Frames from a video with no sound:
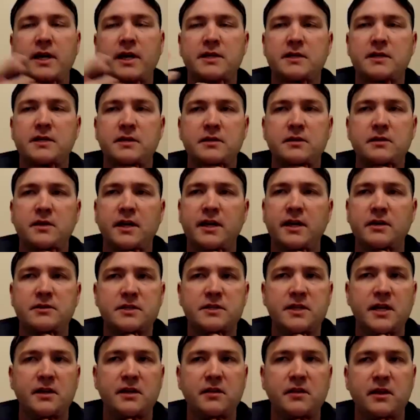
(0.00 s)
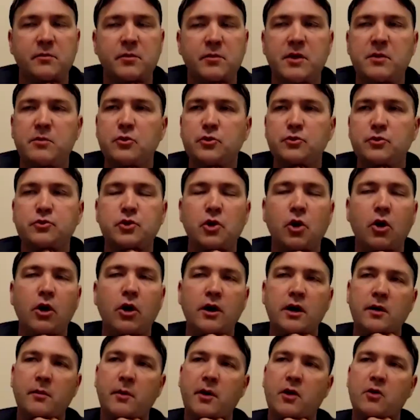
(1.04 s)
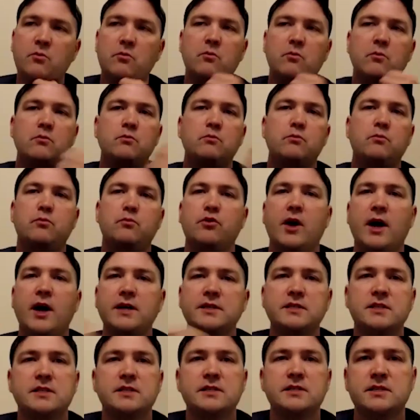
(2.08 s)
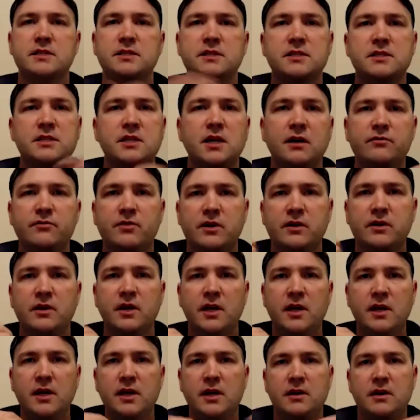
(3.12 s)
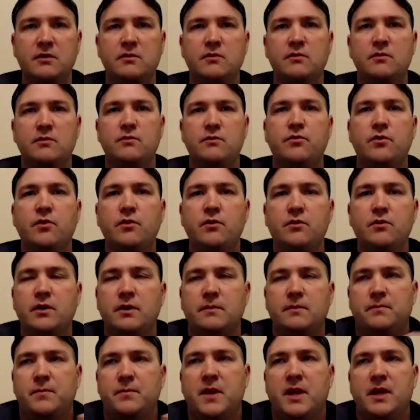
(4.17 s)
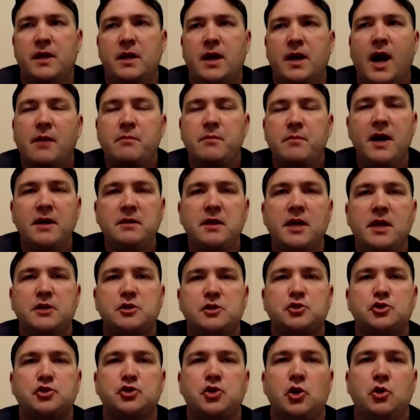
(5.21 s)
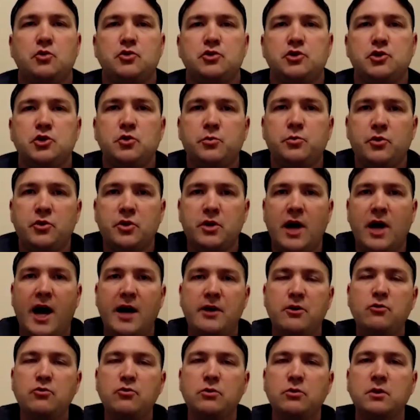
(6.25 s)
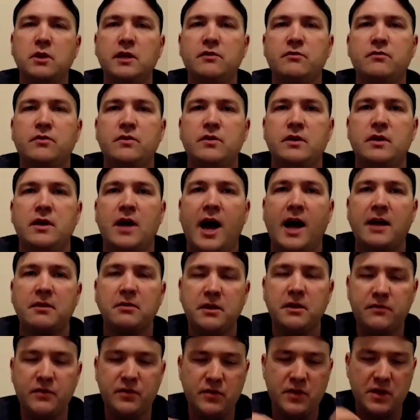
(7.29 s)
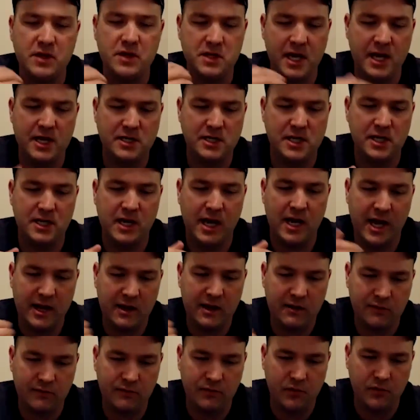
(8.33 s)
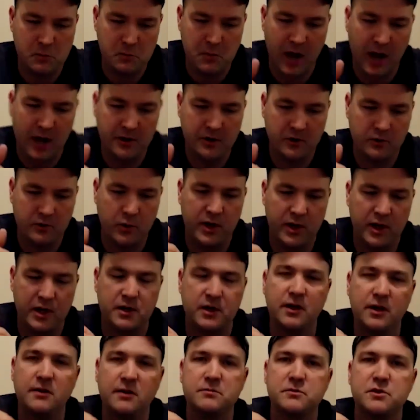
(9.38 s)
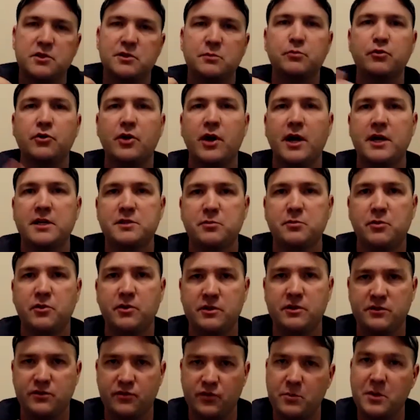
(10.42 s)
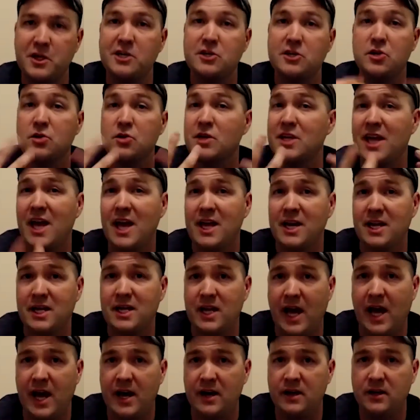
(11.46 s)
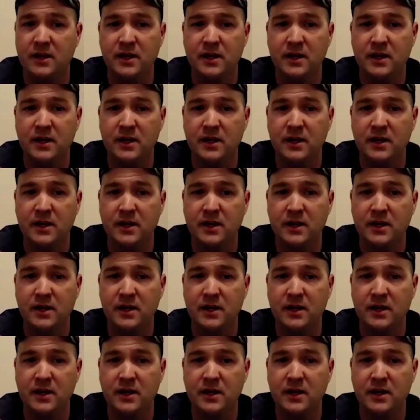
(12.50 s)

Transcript: I was saying, like people talk about prices and stuff, and for I'm not like so super. I live in the day to day for Modern when it comes to price points for me to get in at.